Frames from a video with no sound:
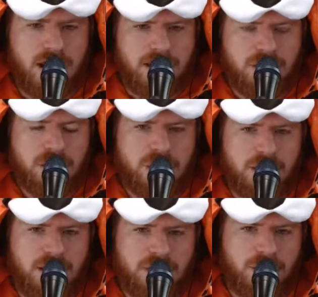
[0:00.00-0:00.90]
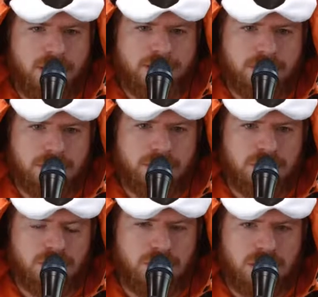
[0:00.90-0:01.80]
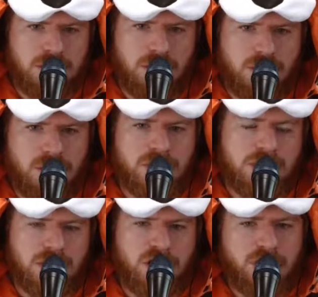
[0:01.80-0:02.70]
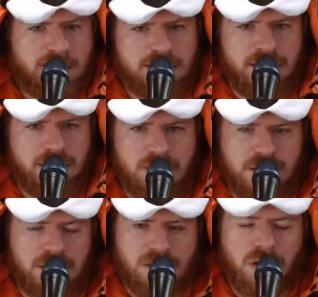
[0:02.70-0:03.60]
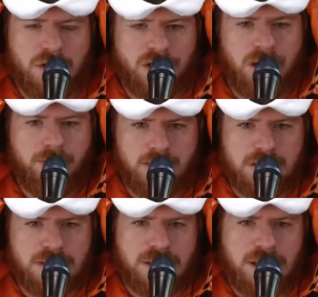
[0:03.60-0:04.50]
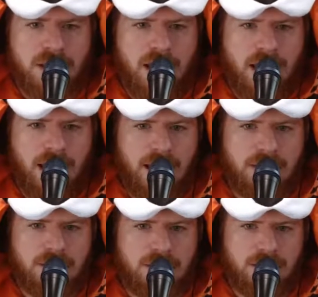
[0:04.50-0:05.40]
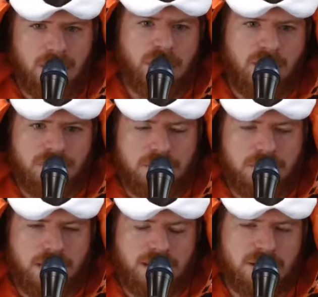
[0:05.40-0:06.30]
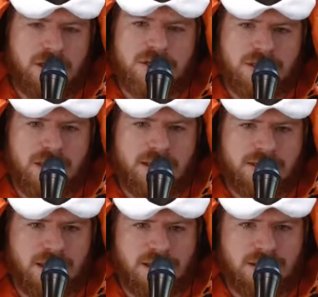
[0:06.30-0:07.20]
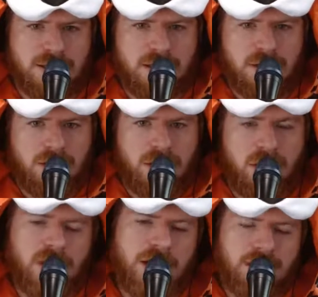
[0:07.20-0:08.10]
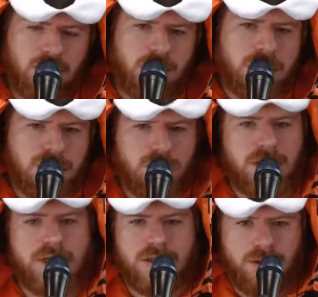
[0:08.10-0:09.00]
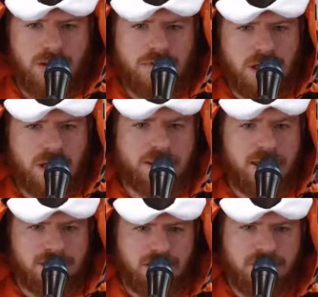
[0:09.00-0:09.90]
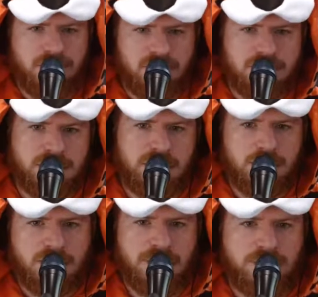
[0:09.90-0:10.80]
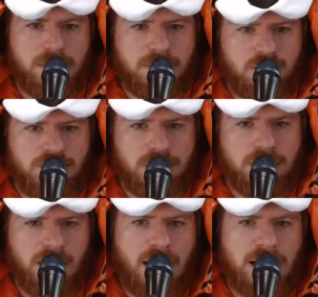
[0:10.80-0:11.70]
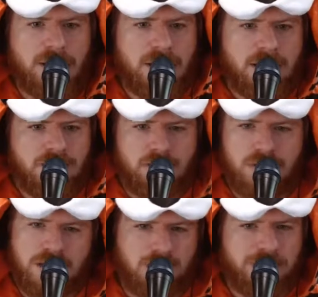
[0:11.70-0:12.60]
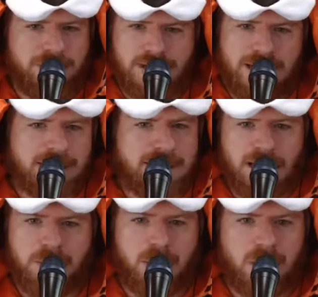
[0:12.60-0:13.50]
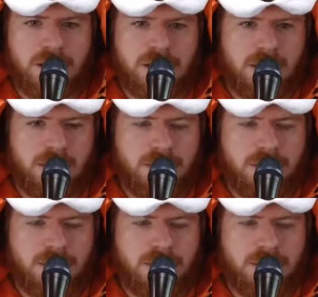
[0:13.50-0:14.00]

tighter integration between those security teams at these large companies and, government regulation that says, all right, in order to do this, you have to contact us first and then we'll give you approval or not? Do you think we'll ever get to that point?